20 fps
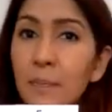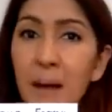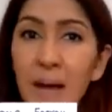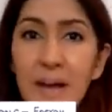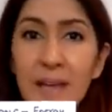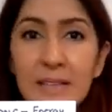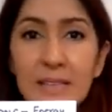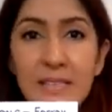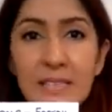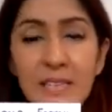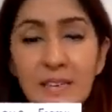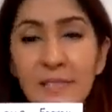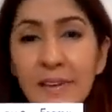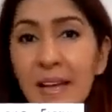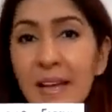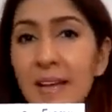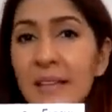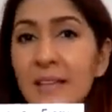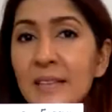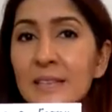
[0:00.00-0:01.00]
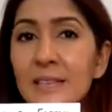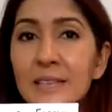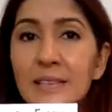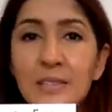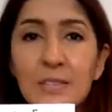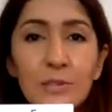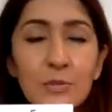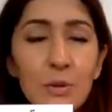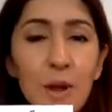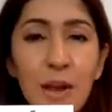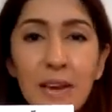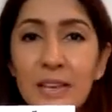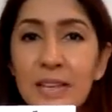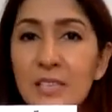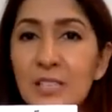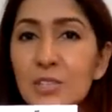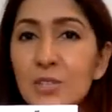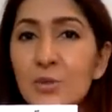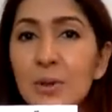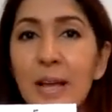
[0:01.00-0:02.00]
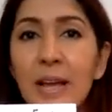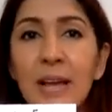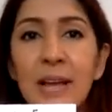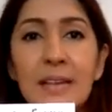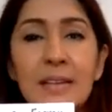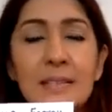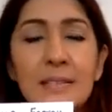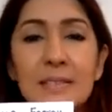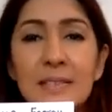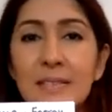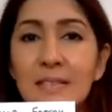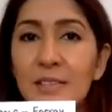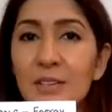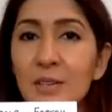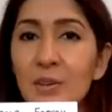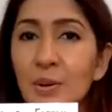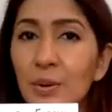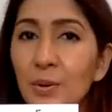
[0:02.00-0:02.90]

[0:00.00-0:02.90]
past events, chronic stress,